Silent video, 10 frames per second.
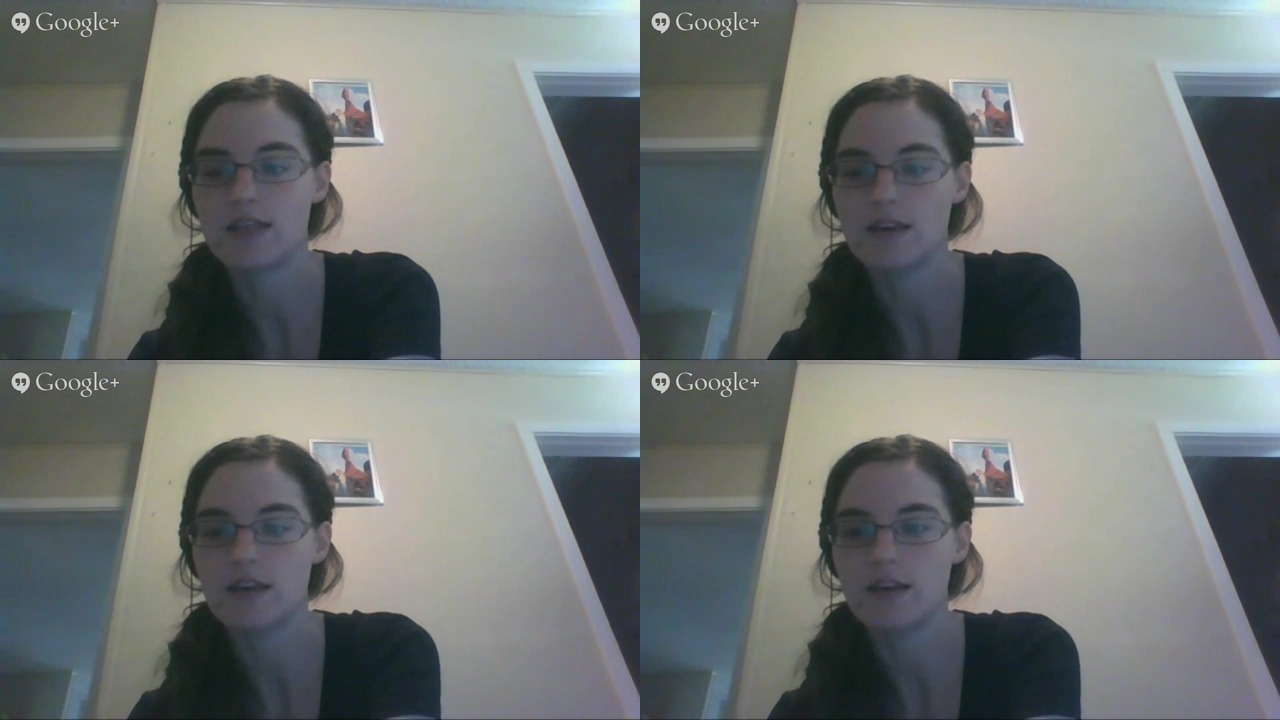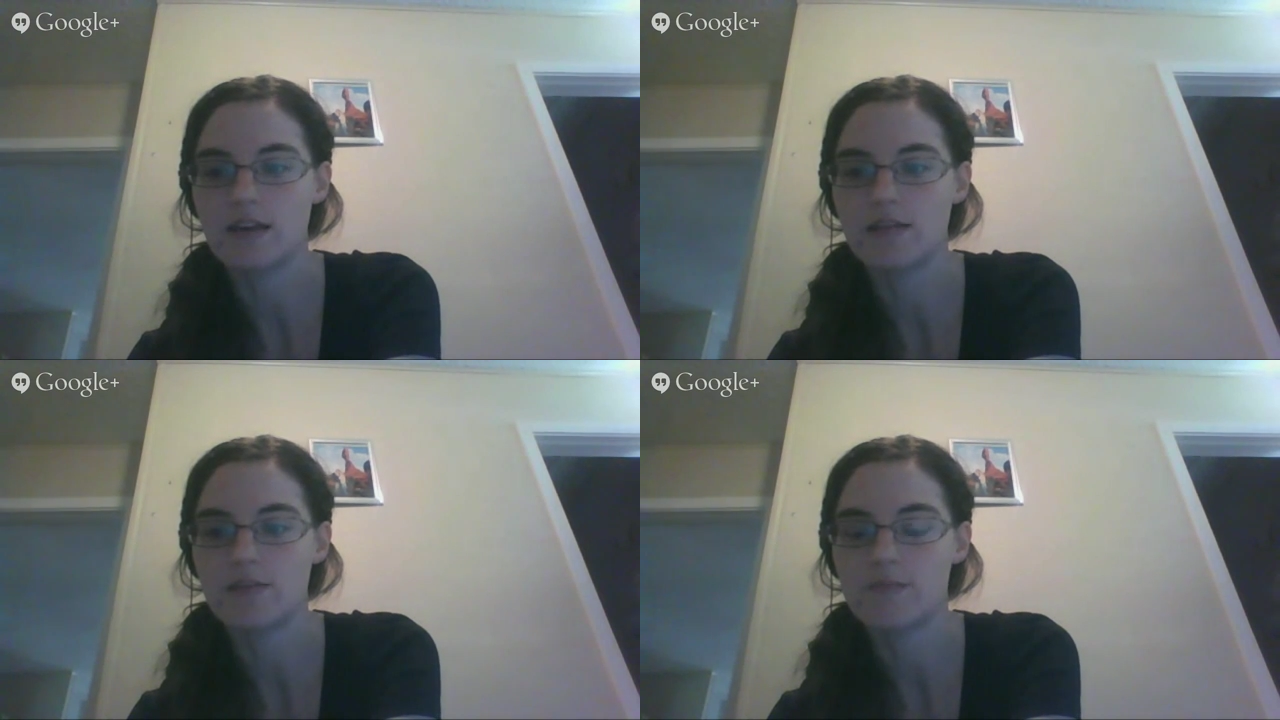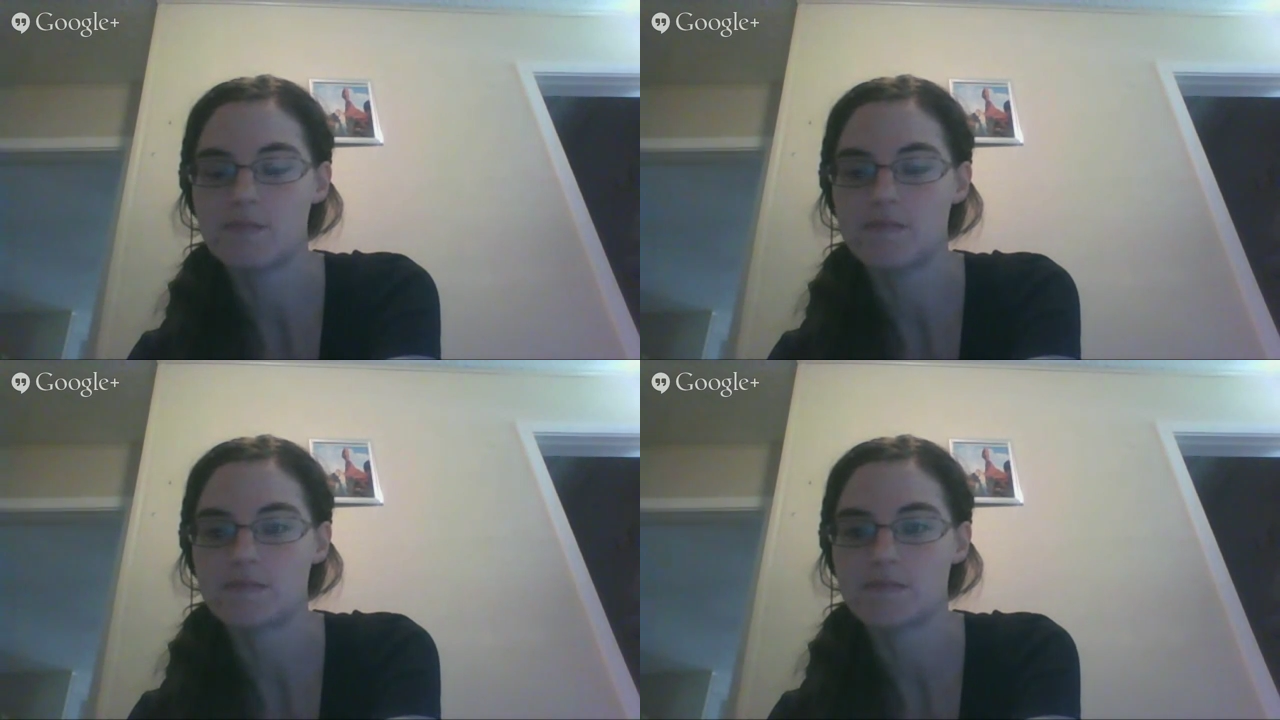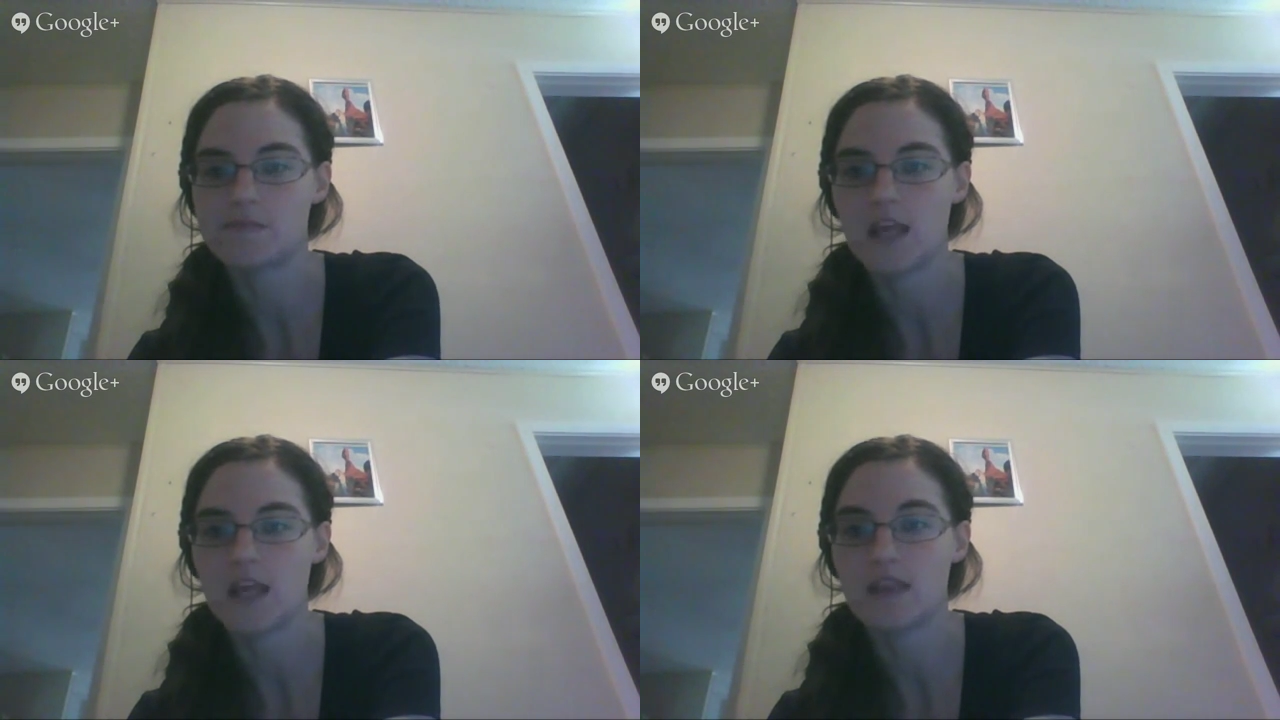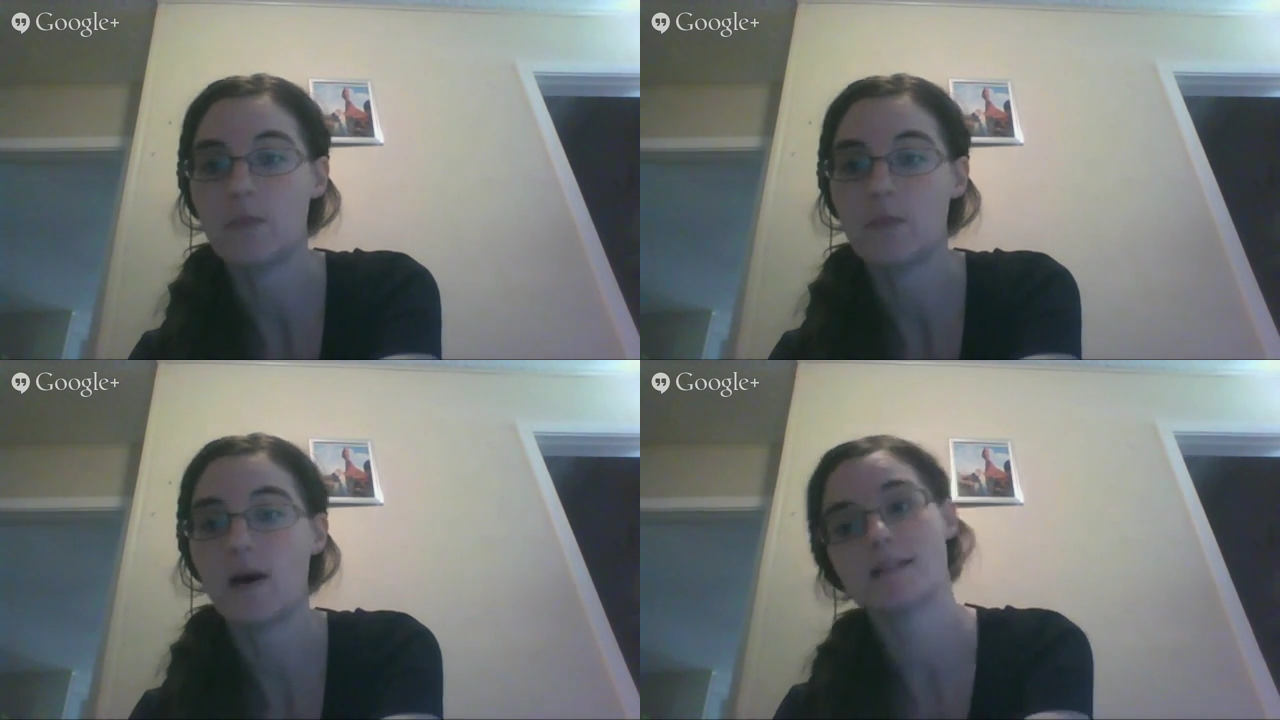the
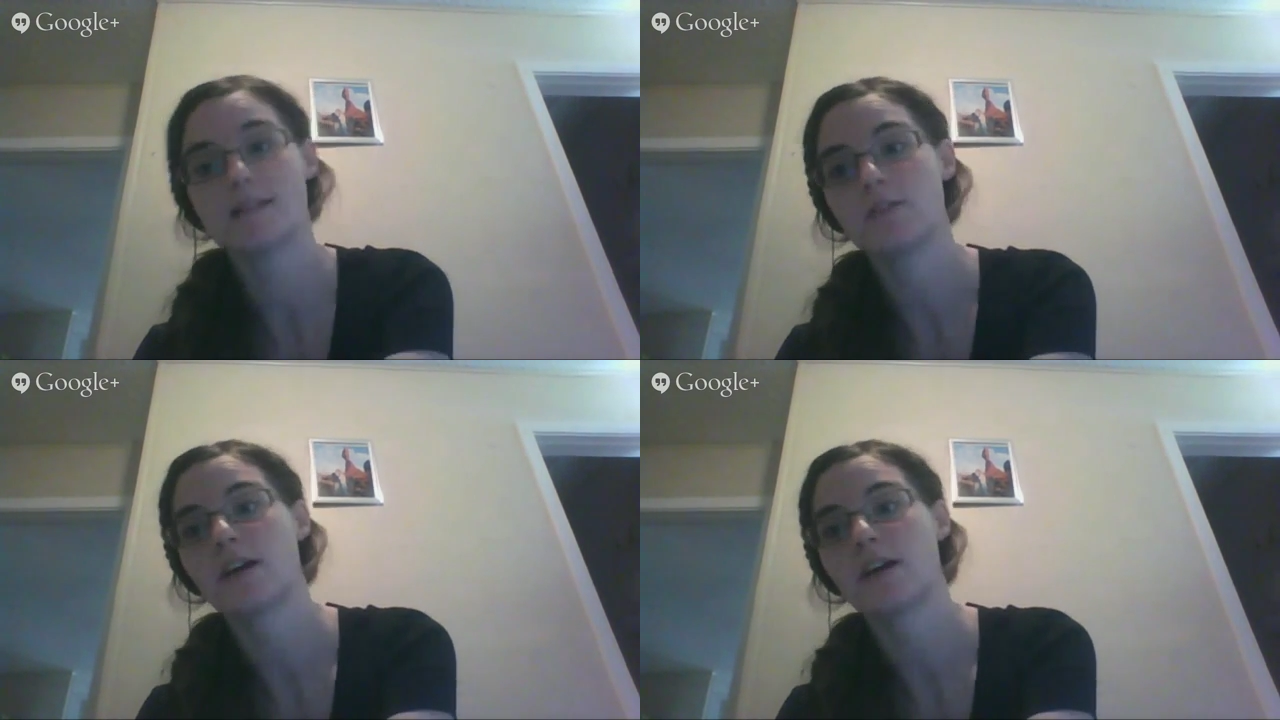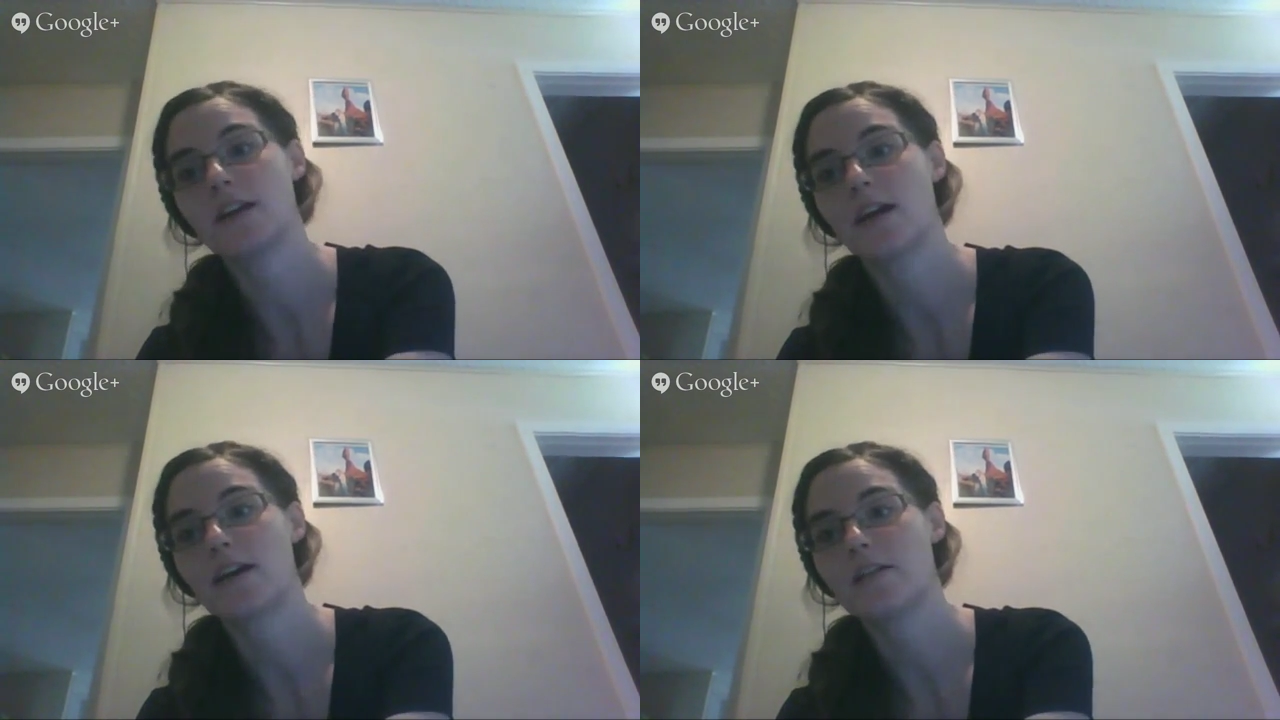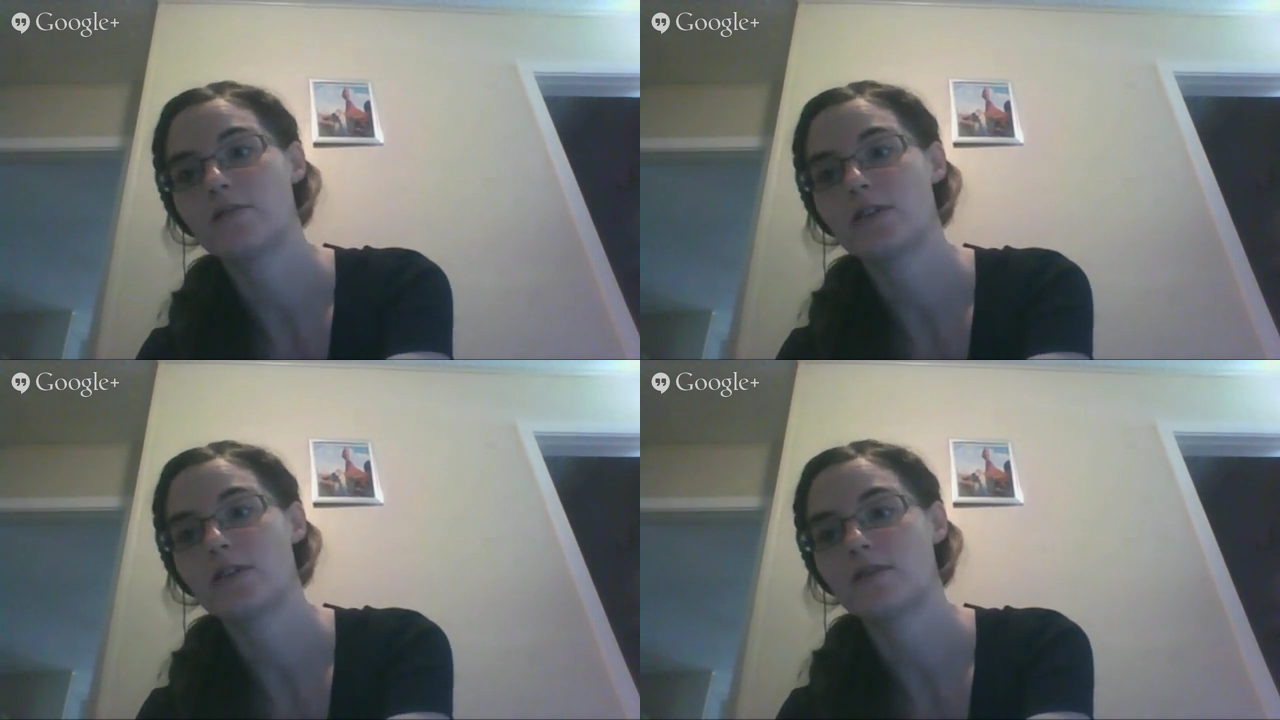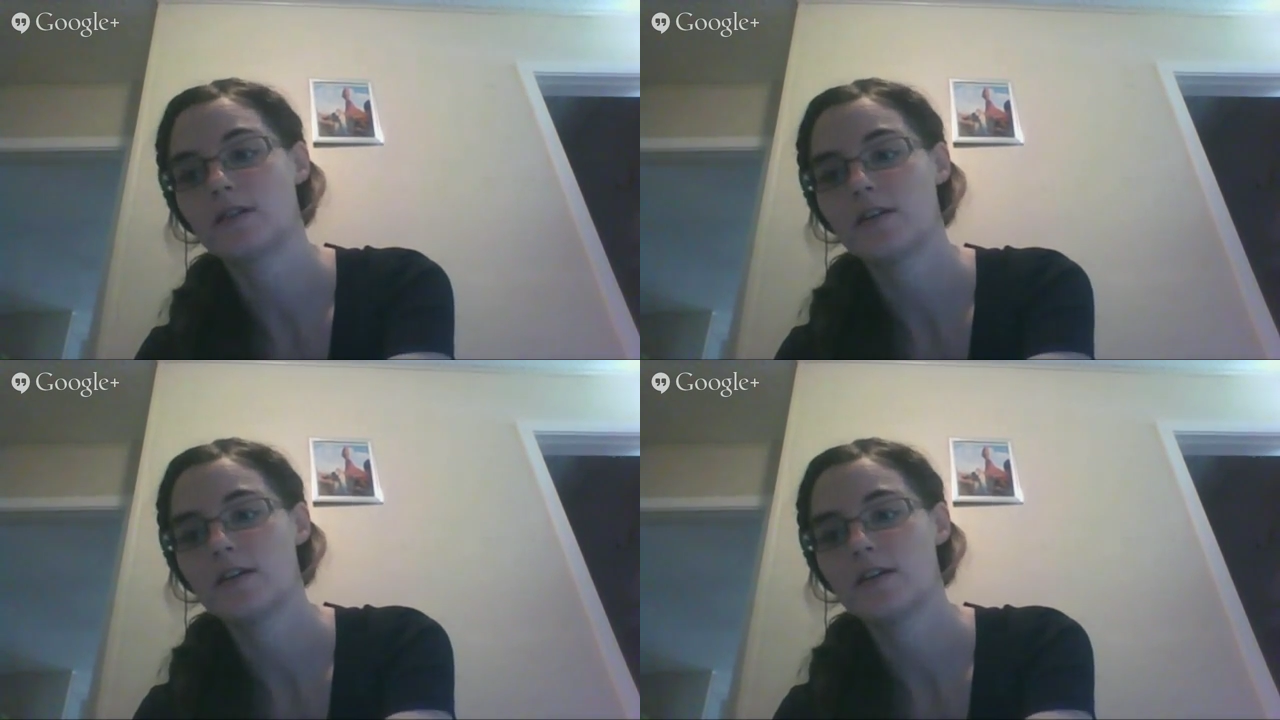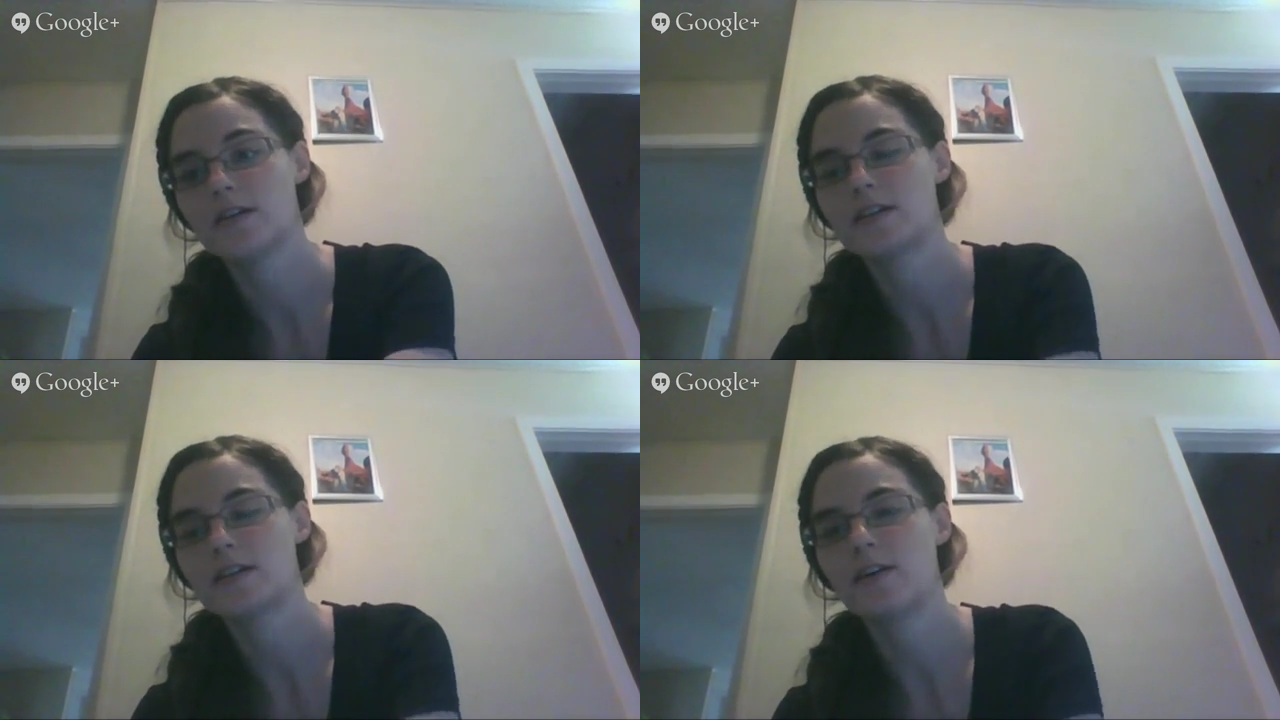positive one, not the negative one.
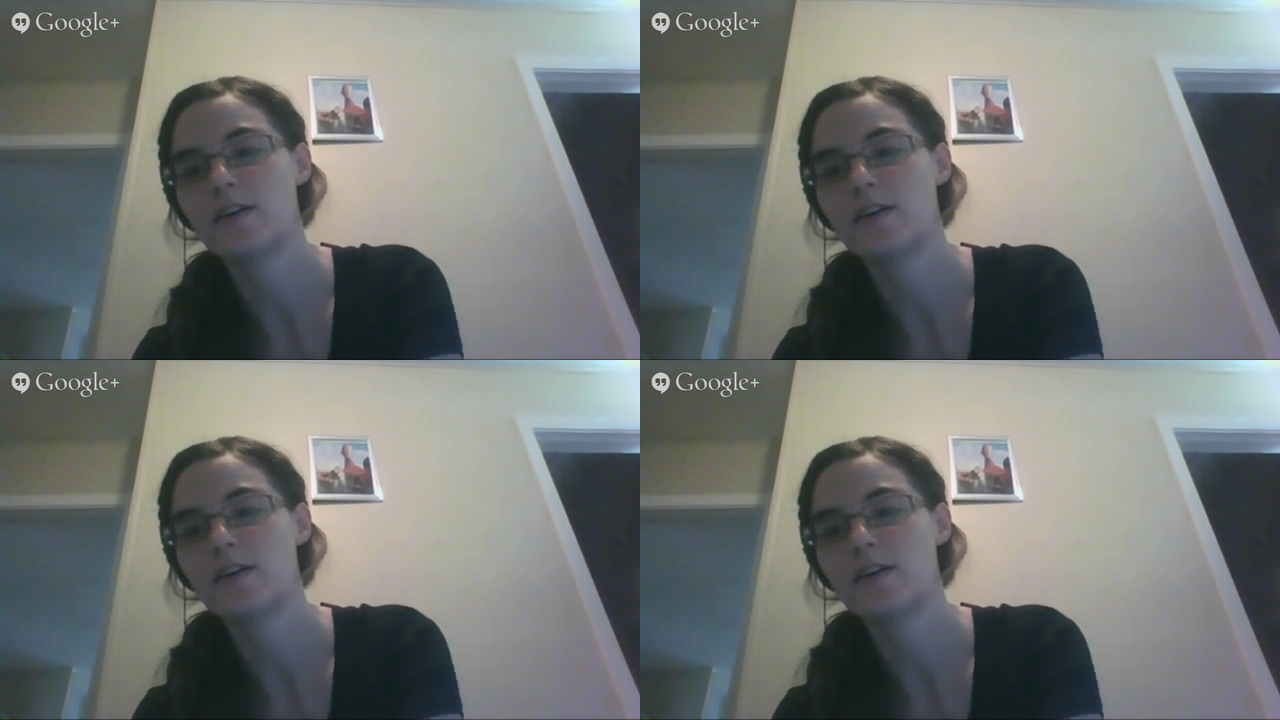So if